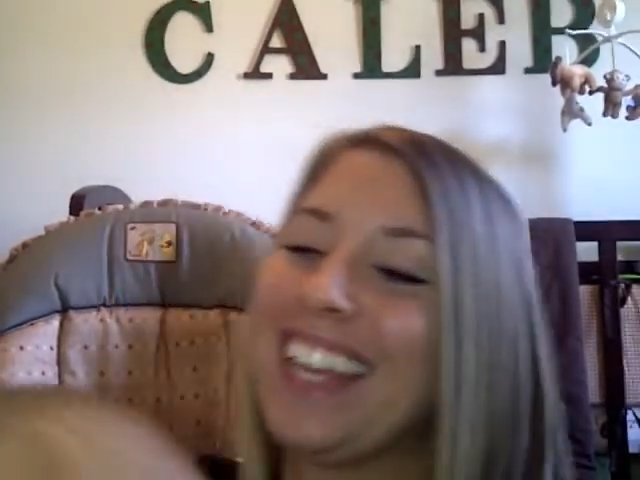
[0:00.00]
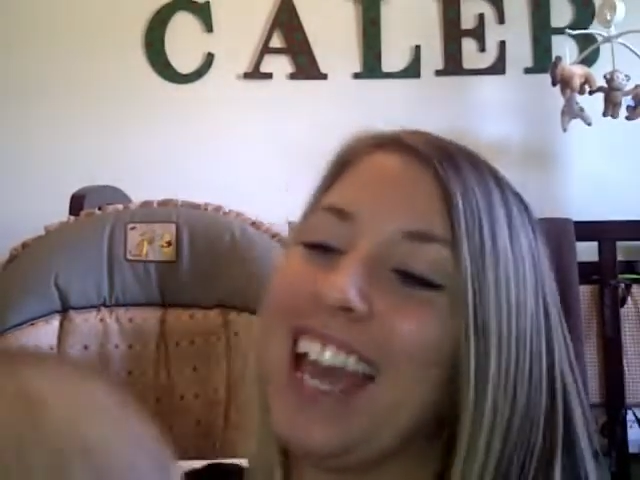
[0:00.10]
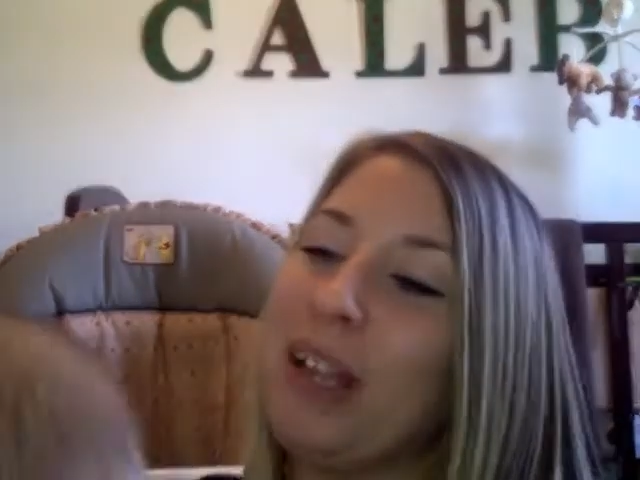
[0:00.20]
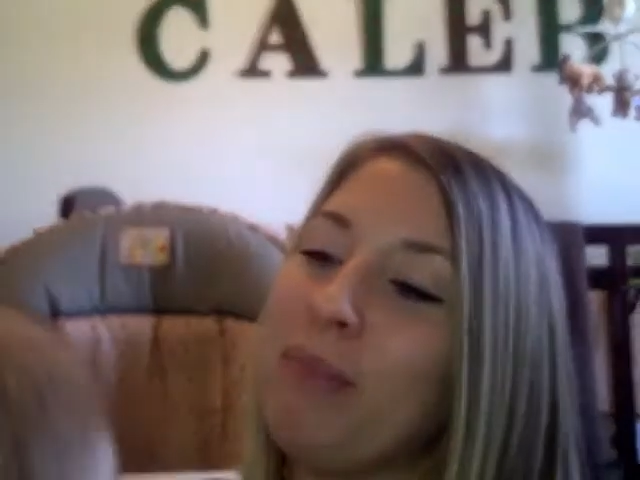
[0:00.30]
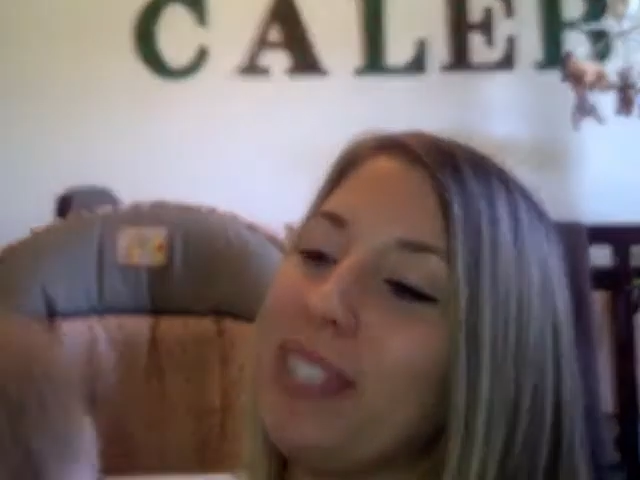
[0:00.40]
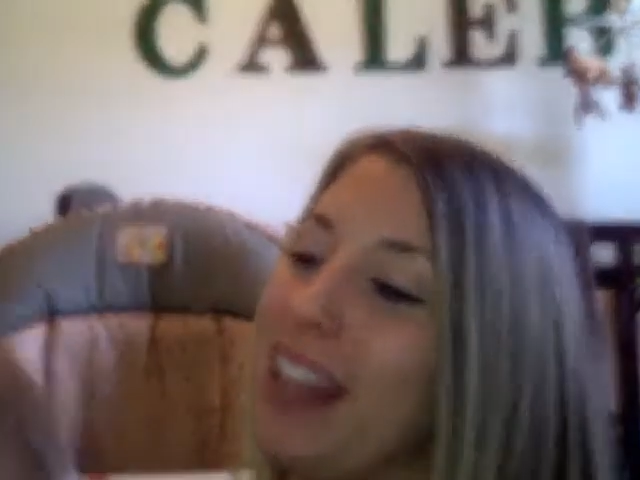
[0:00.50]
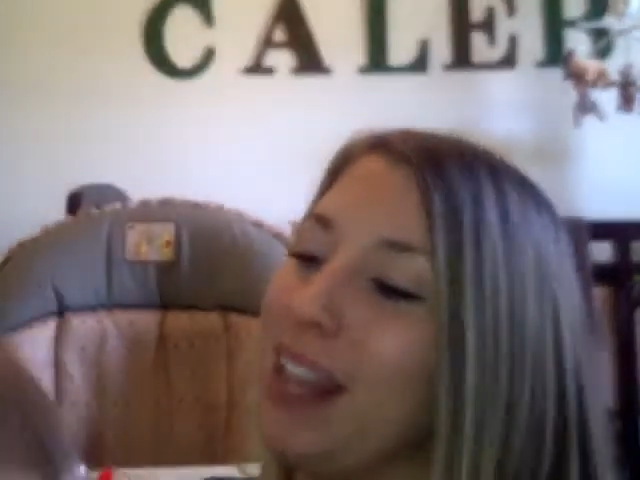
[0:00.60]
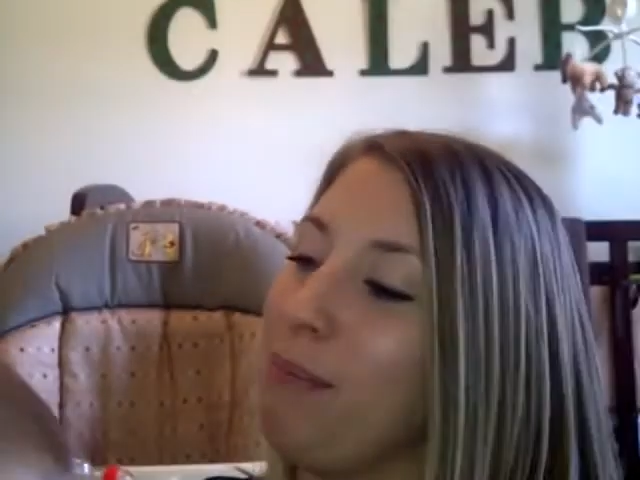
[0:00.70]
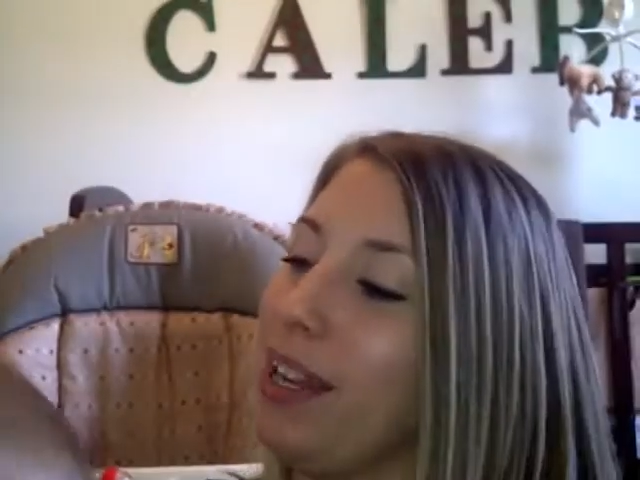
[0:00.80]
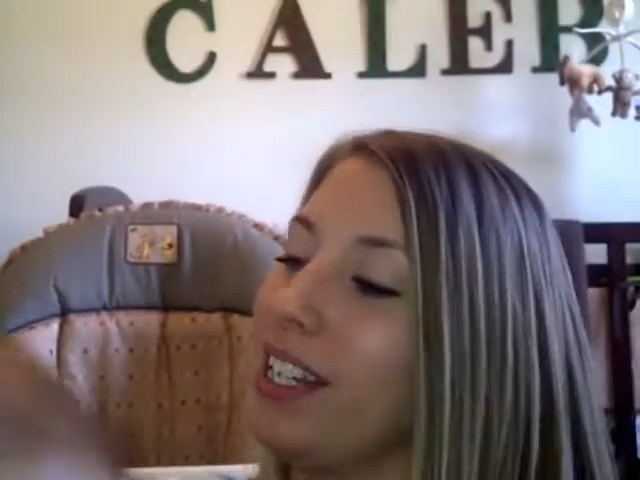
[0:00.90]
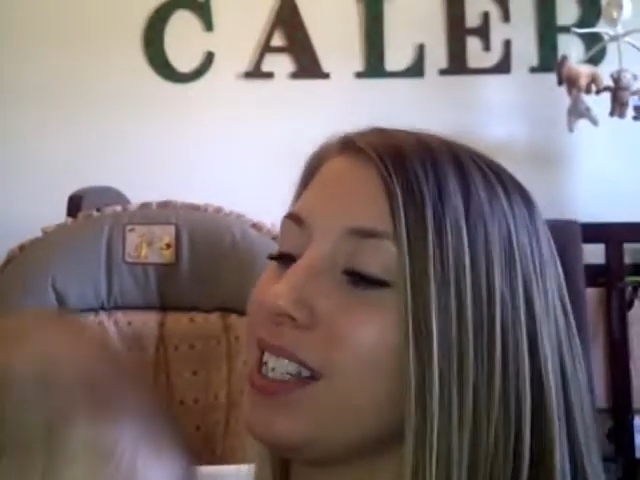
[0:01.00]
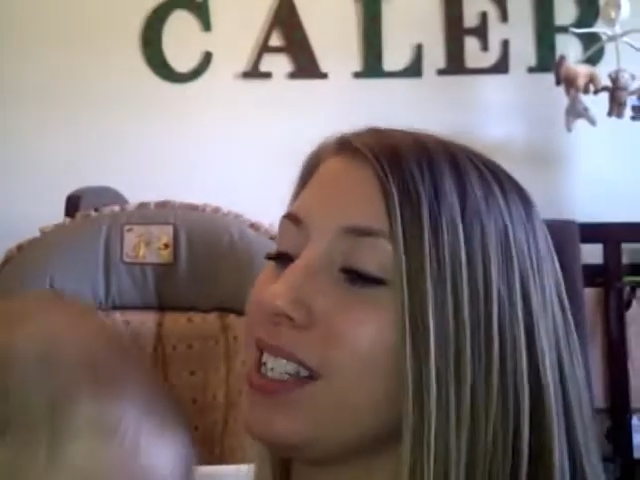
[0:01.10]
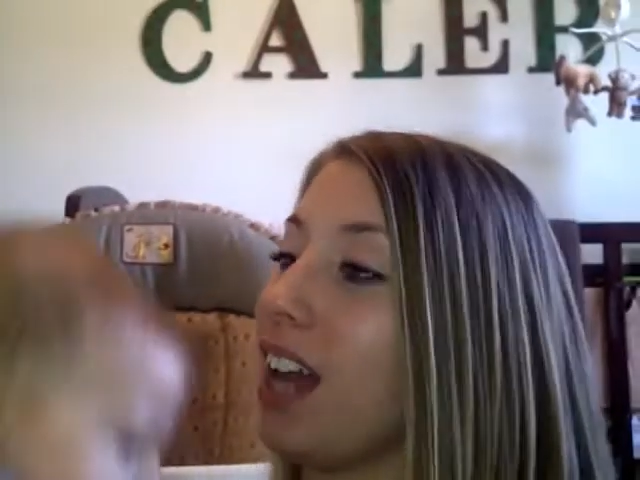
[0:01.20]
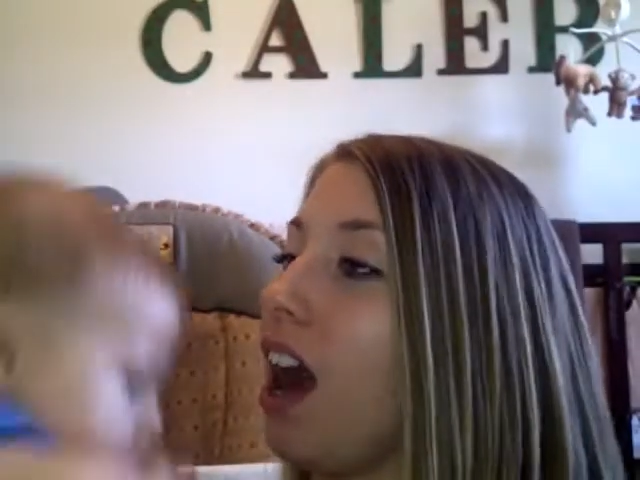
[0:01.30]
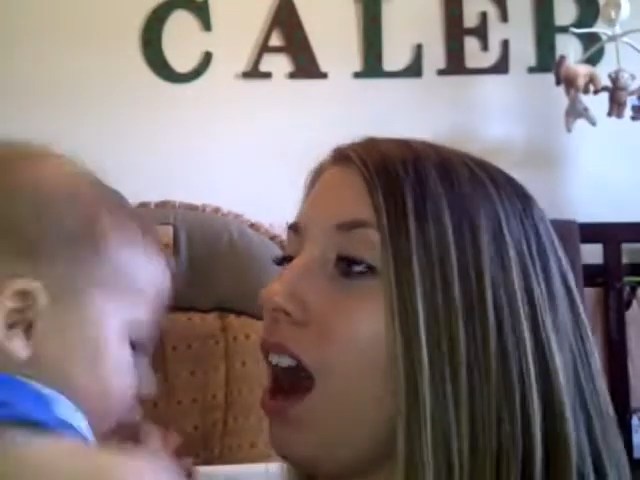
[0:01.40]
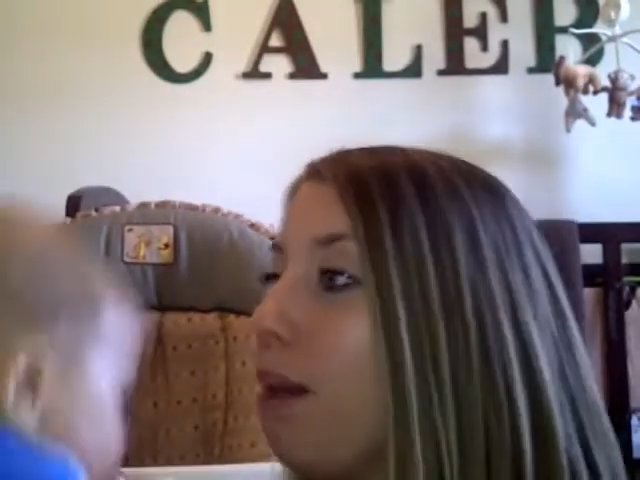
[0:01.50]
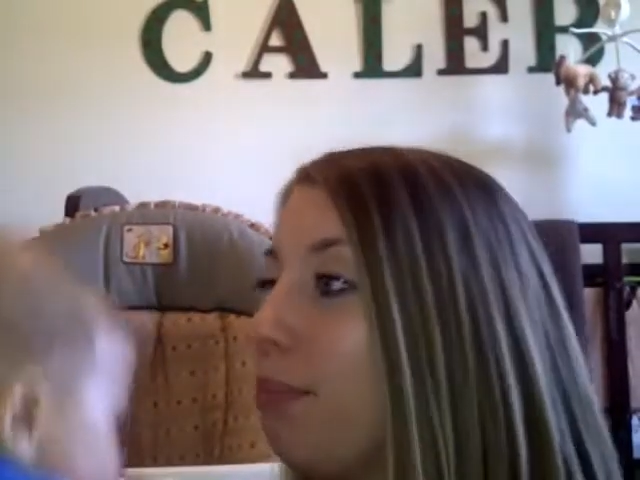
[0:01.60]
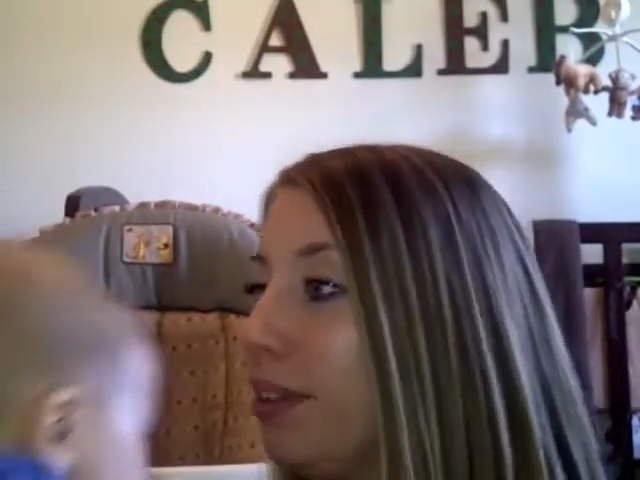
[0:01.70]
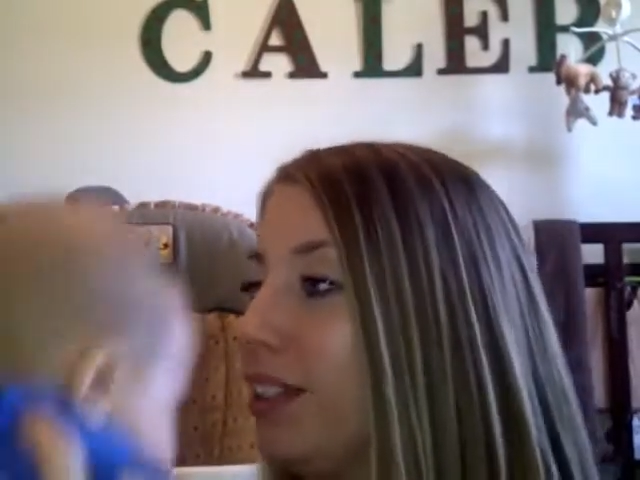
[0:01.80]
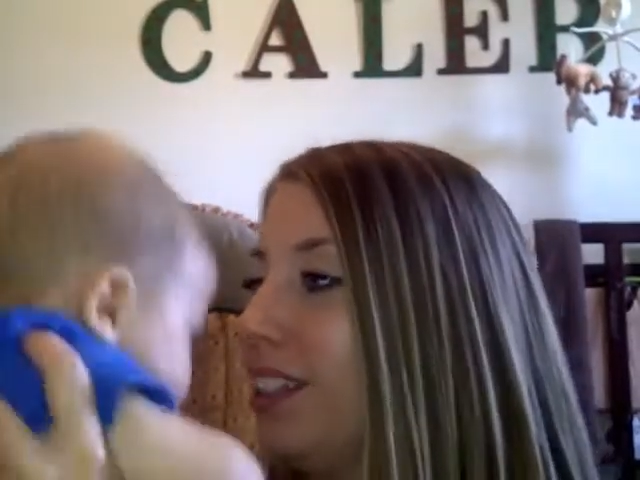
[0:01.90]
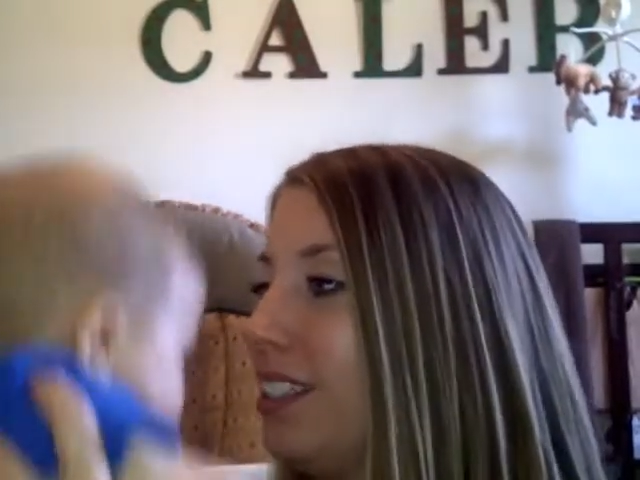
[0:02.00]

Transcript: Caleb's telling me to stop.